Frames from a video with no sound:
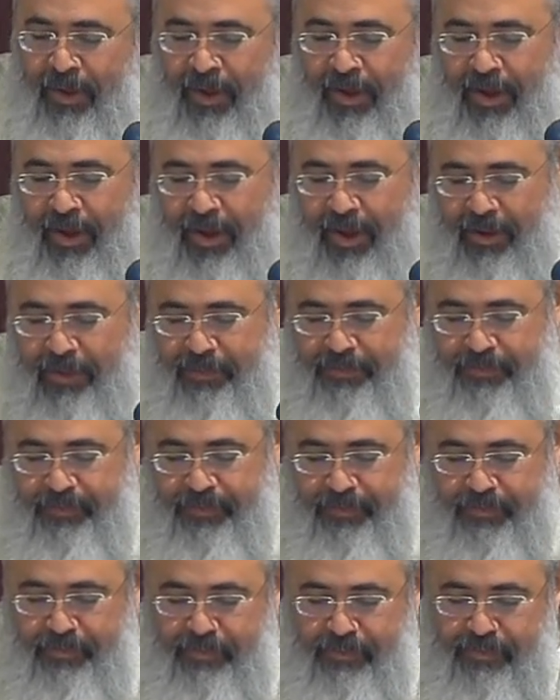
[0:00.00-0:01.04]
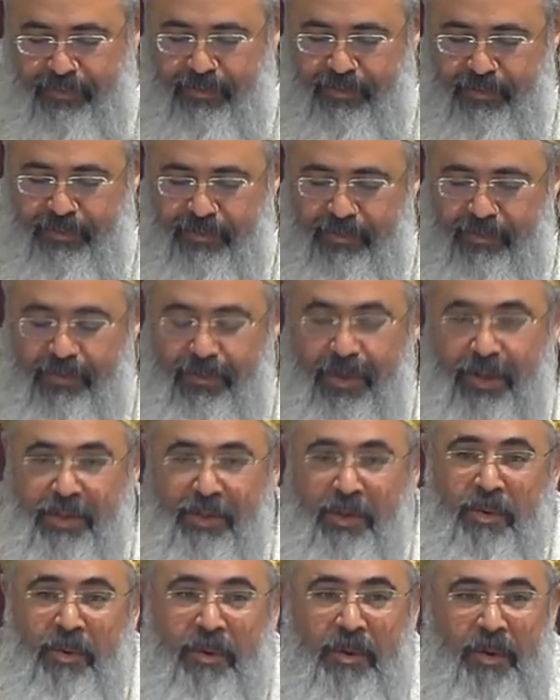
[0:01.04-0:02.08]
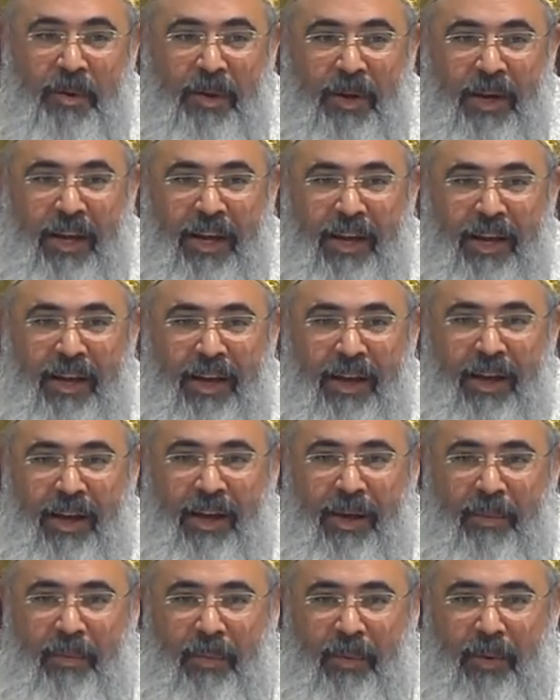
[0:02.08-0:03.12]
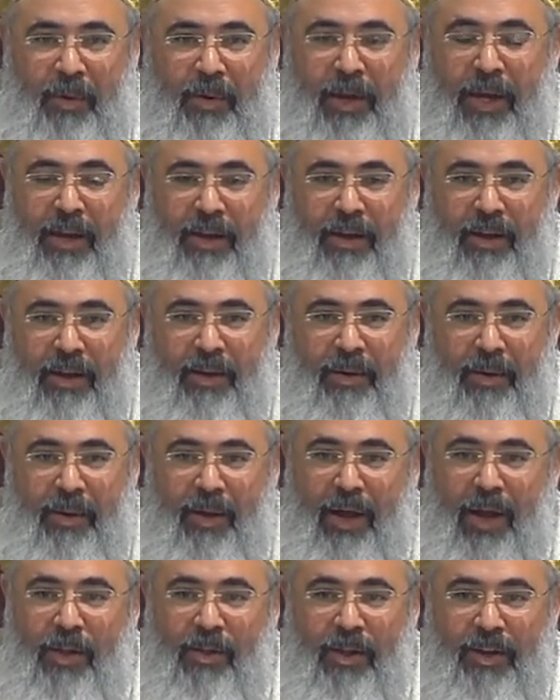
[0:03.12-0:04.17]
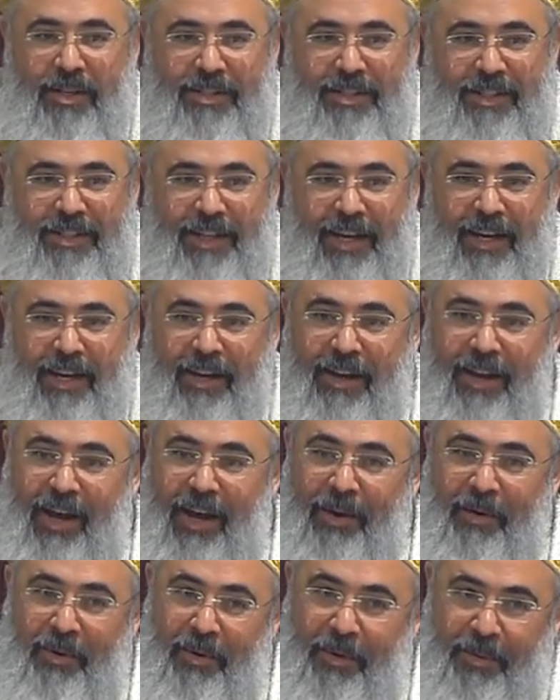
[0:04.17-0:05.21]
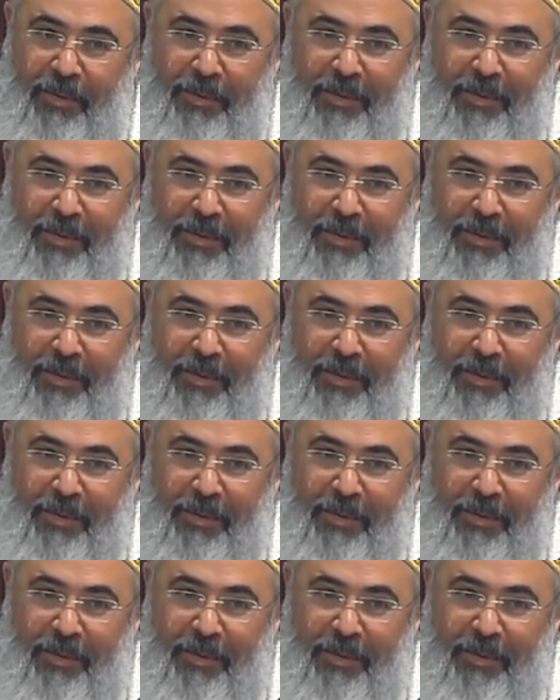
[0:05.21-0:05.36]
um, so, um, okay, how long is it going to take? I don't know.